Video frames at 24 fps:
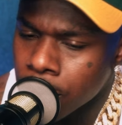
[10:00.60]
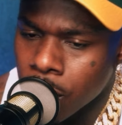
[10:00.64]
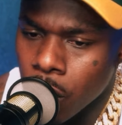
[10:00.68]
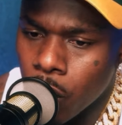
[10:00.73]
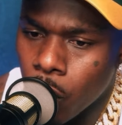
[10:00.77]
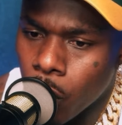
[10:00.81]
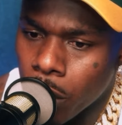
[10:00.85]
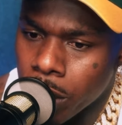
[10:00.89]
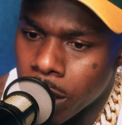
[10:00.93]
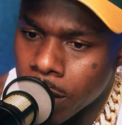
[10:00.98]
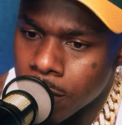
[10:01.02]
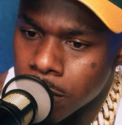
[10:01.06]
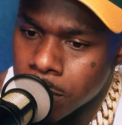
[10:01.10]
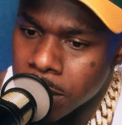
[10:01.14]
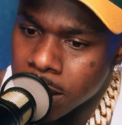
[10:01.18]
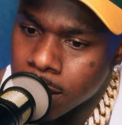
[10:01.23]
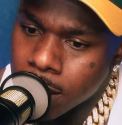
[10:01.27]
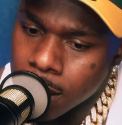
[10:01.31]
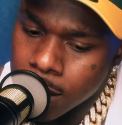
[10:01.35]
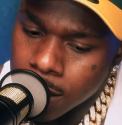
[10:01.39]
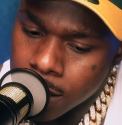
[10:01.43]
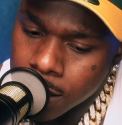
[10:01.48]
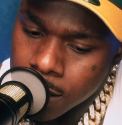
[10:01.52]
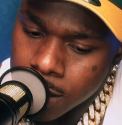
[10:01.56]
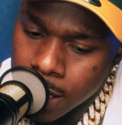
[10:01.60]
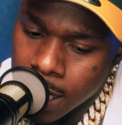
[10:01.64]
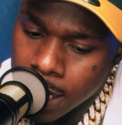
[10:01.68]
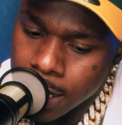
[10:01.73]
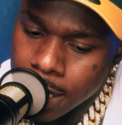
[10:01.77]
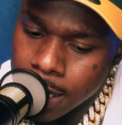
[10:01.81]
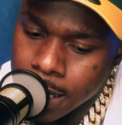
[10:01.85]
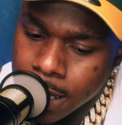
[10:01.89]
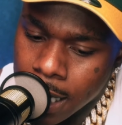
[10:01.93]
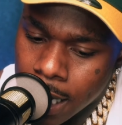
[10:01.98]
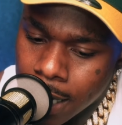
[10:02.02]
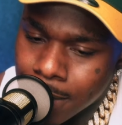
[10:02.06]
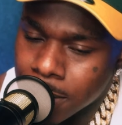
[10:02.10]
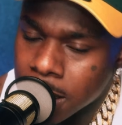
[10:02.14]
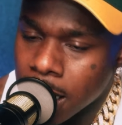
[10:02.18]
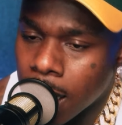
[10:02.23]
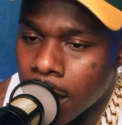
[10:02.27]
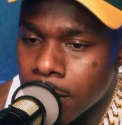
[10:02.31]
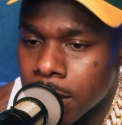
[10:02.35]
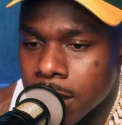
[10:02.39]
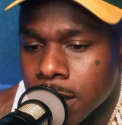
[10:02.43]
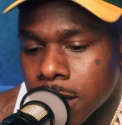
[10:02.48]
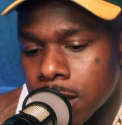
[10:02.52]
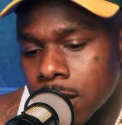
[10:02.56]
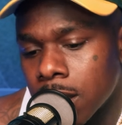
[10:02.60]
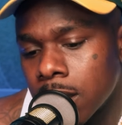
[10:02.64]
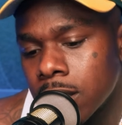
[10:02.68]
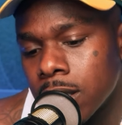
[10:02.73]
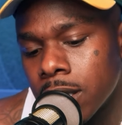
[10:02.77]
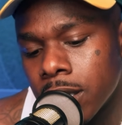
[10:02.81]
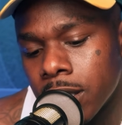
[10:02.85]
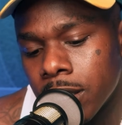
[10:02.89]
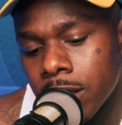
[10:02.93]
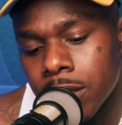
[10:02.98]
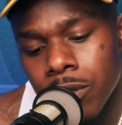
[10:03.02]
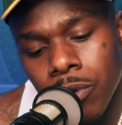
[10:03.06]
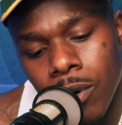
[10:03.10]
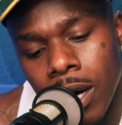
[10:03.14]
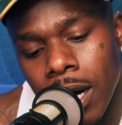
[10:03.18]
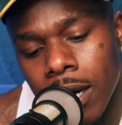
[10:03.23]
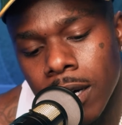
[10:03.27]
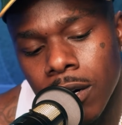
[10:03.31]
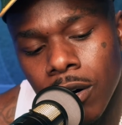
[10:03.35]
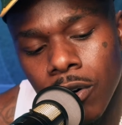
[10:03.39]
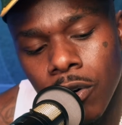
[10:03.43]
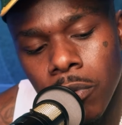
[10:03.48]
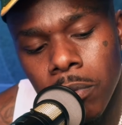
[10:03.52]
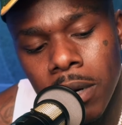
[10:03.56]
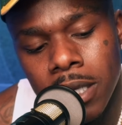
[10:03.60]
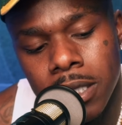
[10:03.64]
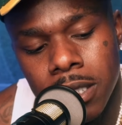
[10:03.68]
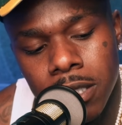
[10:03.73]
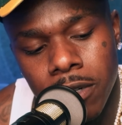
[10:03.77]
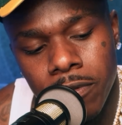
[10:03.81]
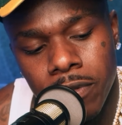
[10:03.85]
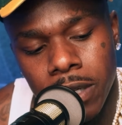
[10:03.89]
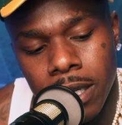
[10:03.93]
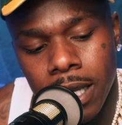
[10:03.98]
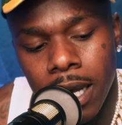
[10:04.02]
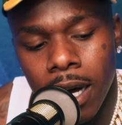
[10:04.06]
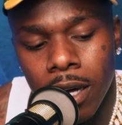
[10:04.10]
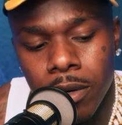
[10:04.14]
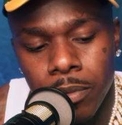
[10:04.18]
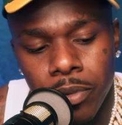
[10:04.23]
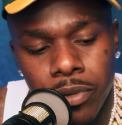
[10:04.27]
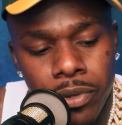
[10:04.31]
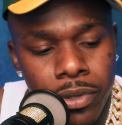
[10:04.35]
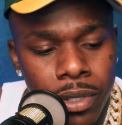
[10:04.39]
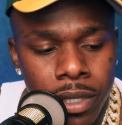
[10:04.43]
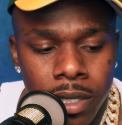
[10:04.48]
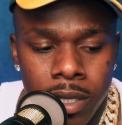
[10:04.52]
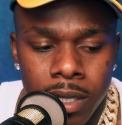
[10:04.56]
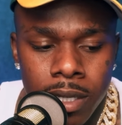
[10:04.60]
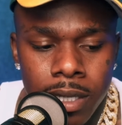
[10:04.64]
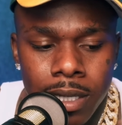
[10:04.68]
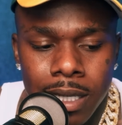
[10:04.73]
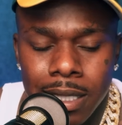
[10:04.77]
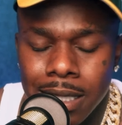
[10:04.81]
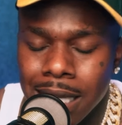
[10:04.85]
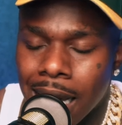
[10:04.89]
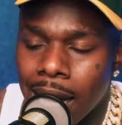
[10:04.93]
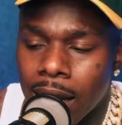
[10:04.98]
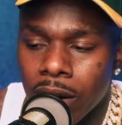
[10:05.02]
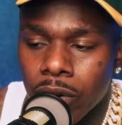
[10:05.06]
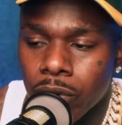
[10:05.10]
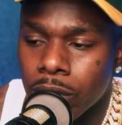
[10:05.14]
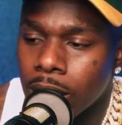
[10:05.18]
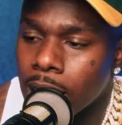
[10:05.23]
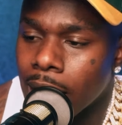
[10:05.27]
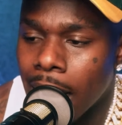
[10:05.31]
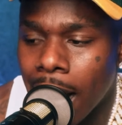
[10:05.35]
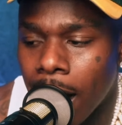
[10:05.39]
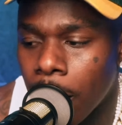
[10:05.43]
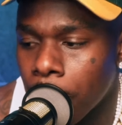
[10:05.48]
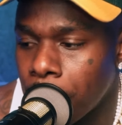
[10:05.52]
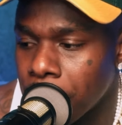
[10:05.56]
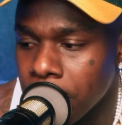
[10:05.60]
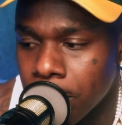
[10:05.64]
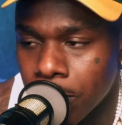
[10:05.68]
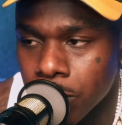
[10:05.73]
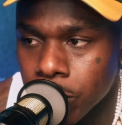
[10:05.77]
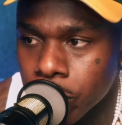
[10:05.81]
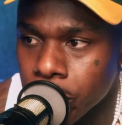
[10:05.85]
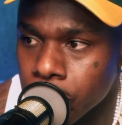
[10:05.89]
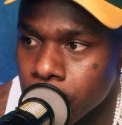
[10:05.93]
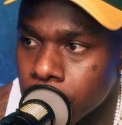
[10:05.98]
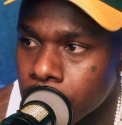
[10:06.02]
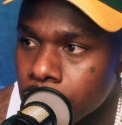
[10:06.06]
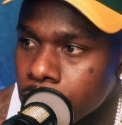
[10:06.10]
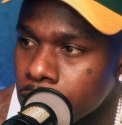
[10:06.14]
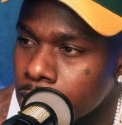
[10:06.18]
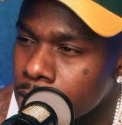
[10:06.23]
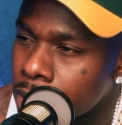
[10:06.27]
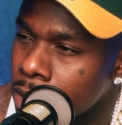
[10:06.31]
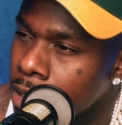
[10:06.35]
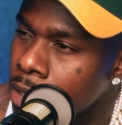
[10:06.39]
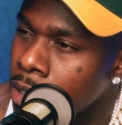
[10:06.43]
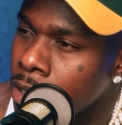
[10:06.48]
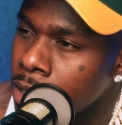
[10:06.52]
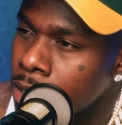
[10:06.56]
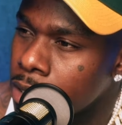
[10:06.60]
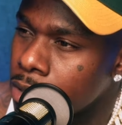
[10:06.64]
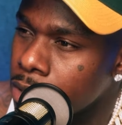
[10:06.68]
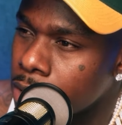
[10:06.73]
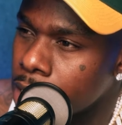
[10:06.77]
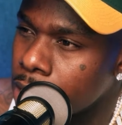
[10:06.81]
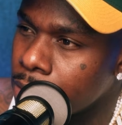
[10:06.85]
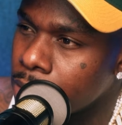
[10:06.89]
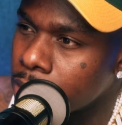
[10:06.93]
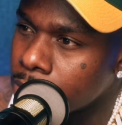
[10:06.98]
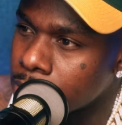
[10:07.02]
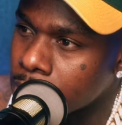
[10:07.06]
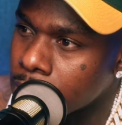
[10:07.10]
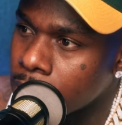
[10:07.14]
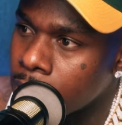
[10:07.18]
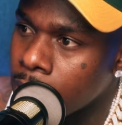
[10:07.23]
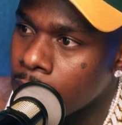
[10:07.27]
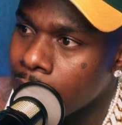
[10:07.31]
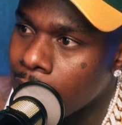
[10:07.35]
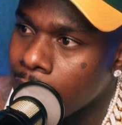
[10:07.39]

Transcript: or whatever, because at the same time, that's another area where I can hold myself accountable because I don't allow people to. You get what I'm saying?